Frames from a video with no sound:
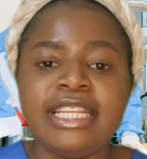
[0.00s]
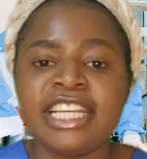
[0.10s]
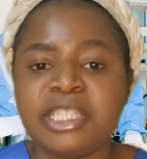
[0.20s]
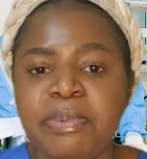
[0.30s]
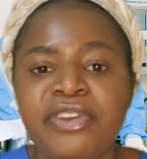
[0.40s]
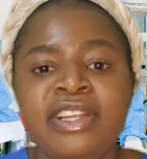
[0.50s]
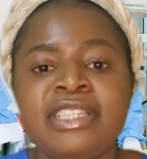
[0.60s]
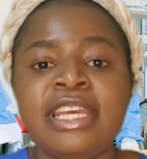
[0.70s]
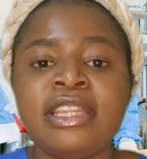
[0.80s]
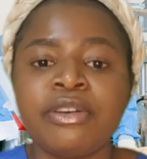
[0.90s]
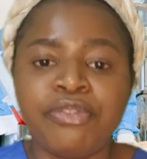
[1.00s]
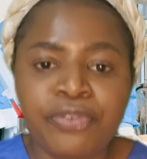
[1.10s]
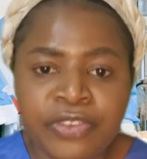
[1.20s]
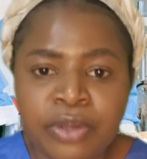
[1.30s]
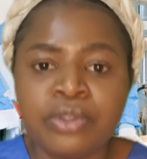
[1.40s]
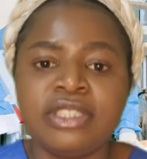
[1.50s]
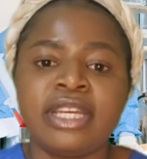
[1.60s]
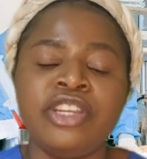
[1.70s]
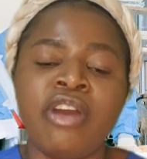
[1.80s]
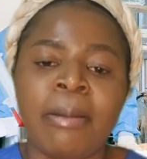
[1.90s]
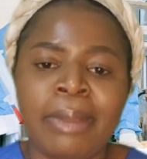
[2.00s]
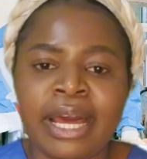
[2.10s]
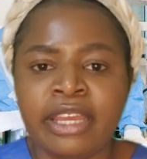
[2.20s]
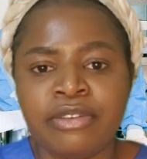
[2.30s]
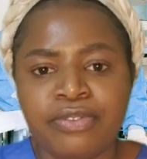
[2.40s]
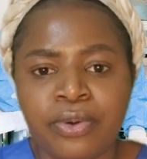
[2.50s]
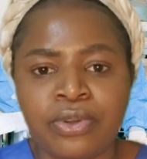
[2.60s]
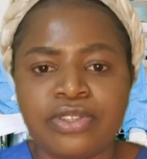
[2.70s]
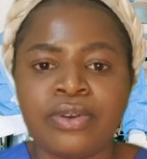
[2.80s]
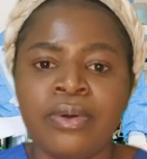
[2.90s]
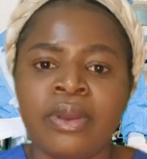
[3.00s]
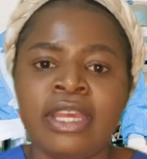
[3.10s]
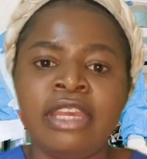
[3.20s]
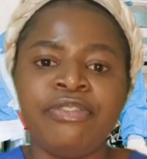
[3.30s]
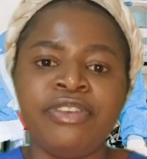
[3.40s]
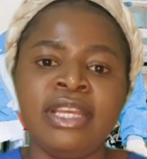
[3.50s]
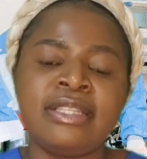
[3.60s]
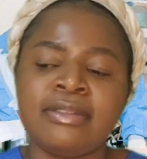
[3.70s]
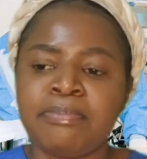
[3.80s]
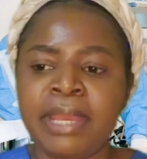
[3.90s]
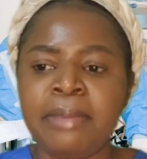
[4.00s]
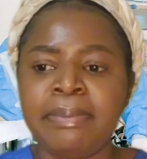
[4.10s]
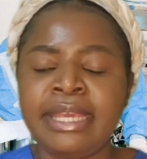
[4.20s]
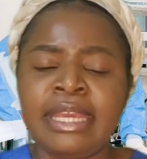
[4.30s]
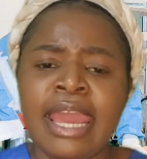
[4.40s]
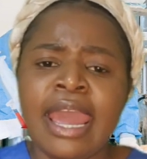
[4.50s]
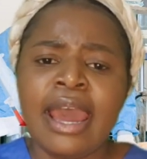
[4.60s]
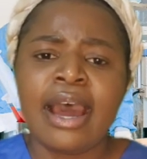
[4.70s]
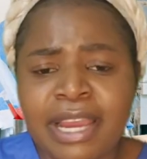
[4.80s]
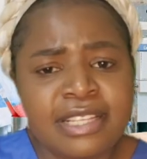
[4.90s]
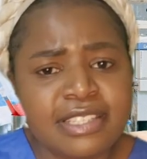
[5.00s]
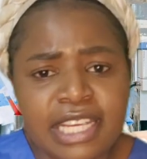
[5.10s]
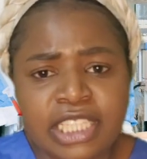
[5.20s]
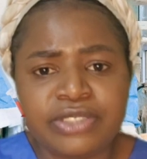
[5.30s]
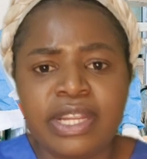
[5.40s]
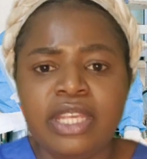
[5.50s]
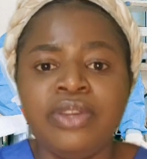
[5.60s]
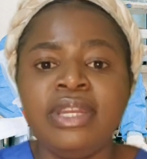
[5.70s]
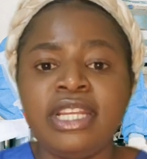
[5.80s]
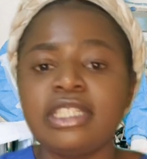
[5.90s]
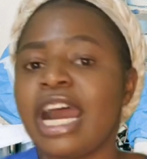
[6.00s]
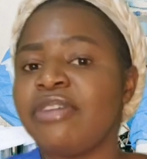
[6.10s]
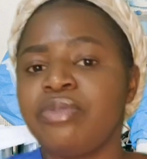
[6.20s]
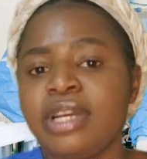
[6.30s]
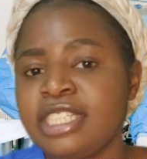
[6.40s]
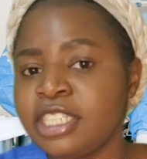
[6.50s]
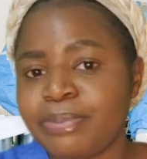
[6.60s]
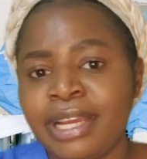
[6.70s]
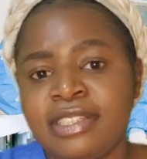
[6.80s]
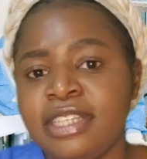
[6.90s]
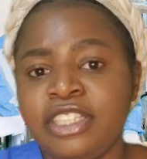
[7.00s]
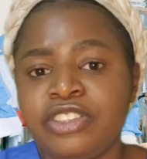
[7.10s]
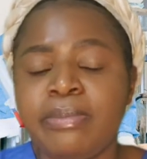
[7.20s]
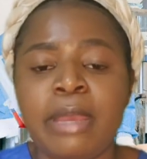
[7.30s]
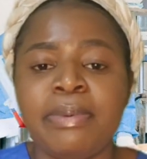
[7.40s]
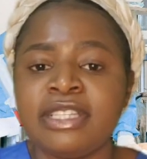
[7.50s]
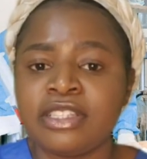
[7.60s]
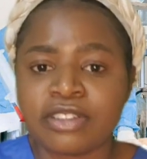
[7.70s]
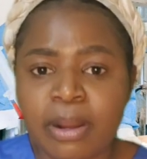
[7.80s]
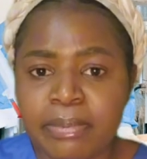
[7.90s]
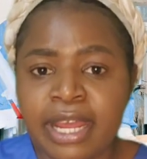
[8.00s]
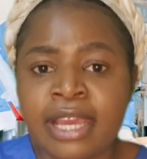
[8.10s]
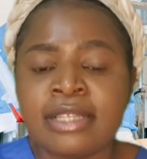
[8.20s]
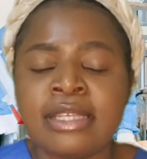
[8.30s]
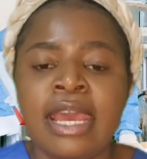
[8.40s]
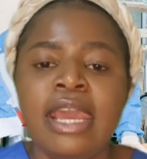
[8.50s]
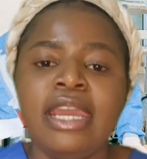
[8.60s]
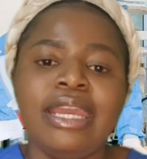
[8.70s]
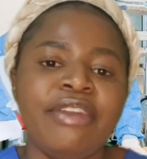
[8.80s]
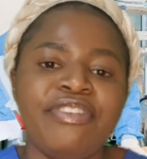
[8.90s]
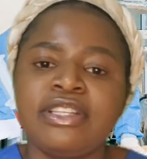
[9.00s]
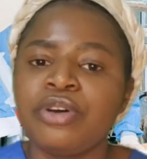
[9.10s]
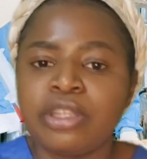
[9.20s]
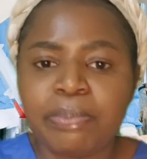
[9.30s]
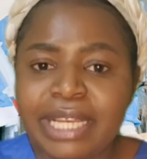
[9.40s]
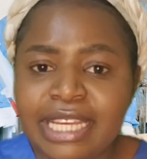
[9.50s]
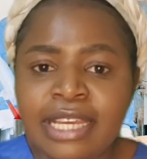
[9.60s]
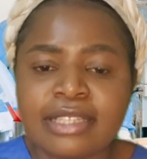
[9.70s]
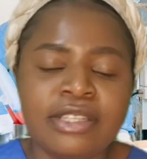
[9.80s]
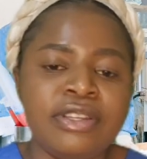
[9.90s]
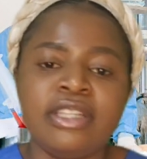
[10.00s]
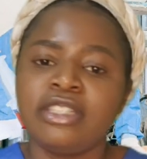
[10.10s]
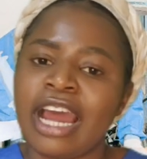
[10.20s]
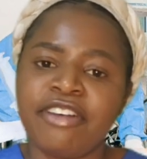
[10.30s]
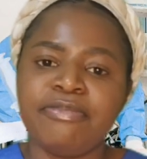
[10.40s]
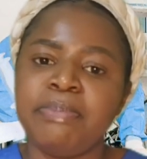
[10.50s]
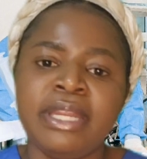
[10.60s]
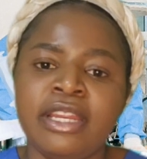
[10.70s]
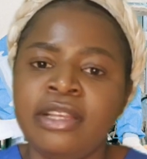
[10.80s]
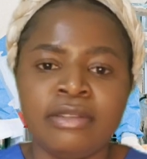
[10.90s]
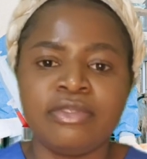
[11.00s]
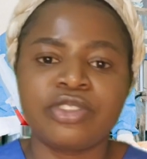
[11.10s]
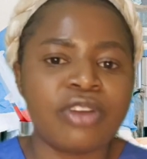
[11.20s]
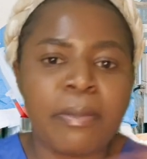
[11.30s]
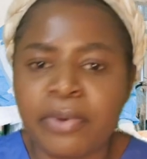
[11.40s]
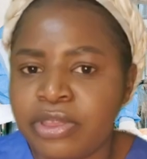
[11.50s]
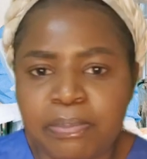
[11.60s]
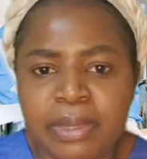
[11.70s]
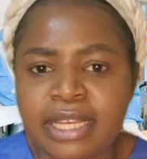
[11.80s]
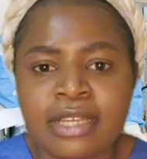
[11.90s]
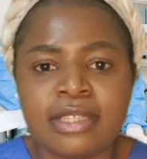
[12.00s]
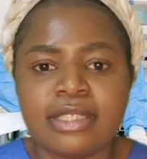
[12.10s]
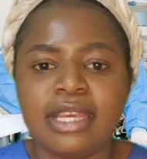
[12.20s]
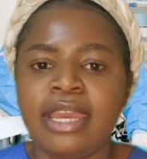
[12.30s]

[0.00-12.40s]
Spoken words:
experience in the field that you're applying for. So if it's maybe spine surgery, you need to have worked in spine surgery, maybe as a scrub nurse. If it's orthopedics, you need to have been in scrub orthopedics.